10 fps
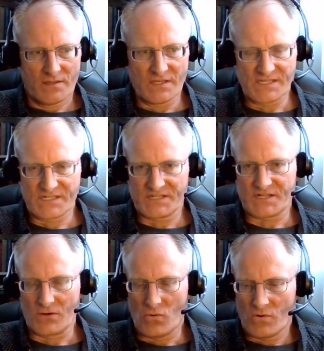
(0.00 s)

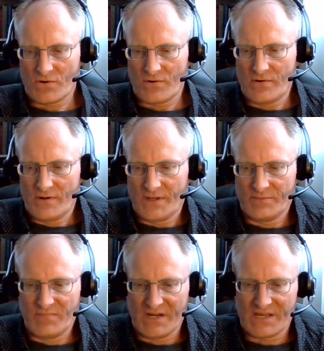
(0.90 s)
existing order
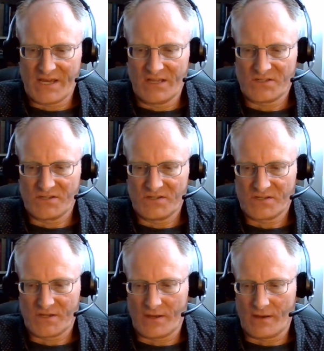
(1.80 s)
in many
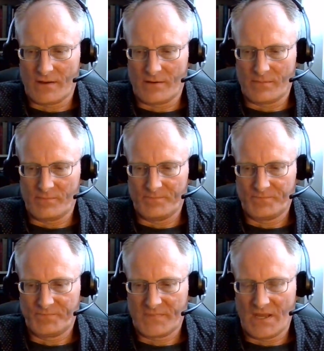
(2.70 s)
cases,
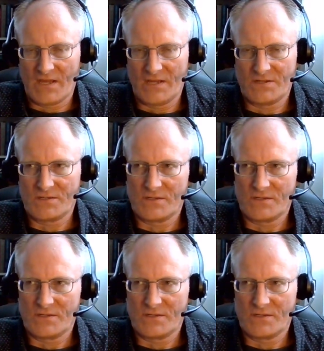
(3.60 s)
and